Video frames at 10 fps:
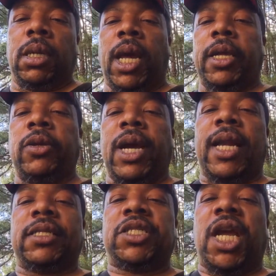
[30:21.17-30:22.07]
Yeah, you
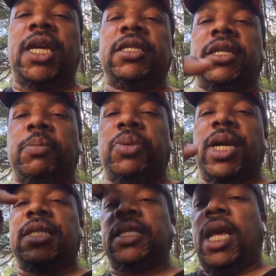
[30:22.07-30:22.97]
got to change the
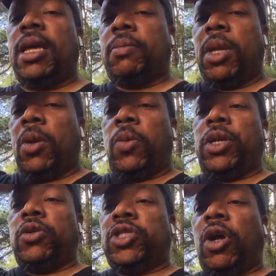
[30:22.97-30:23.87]
breed's name
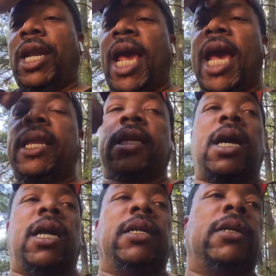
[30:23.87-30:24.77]
when you start
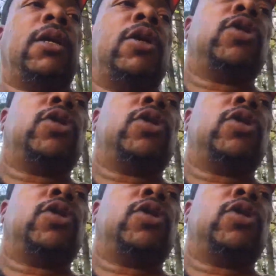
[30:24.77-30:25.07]
adding color.